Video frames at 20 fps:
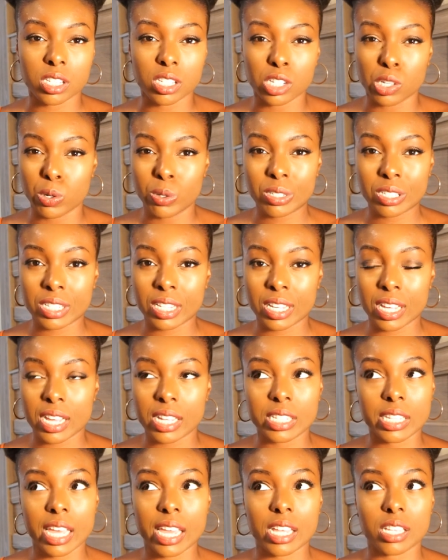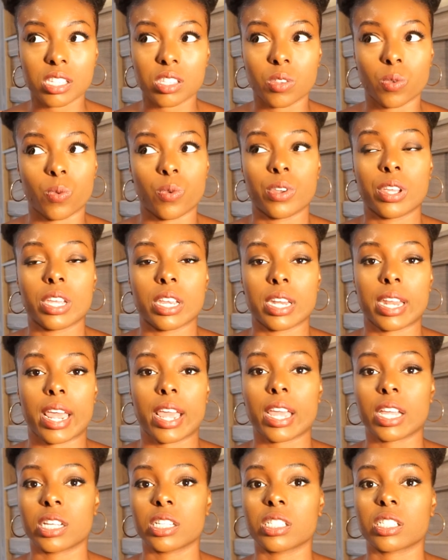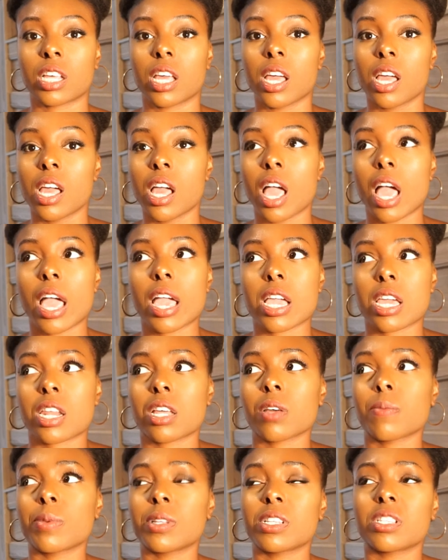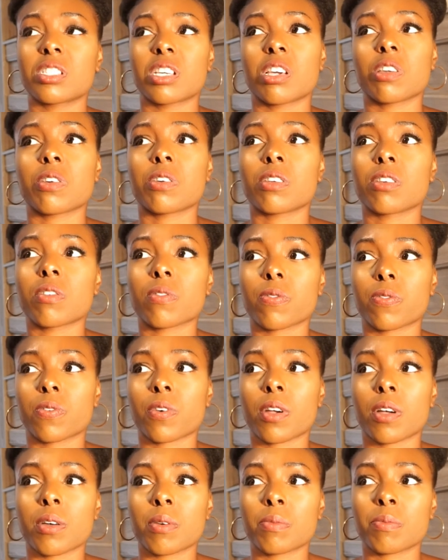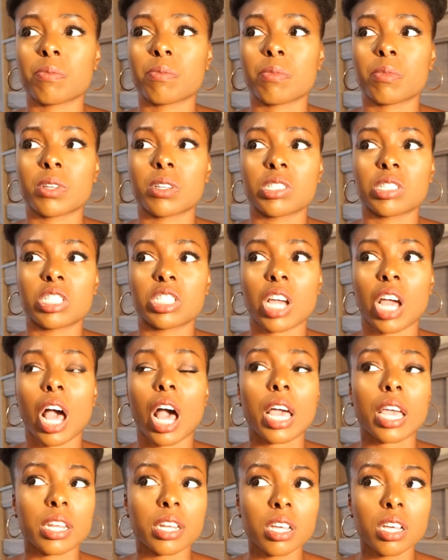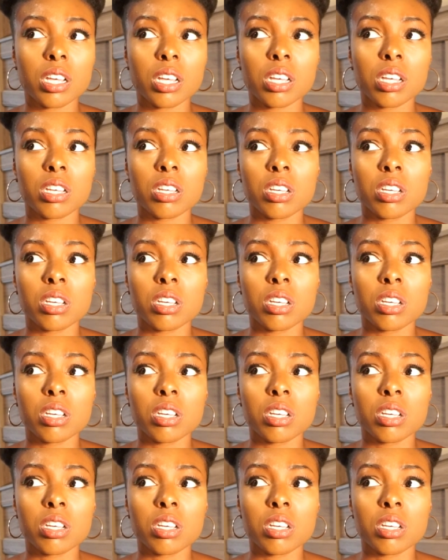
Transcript: Usually it takes three days, and um, it sent from China.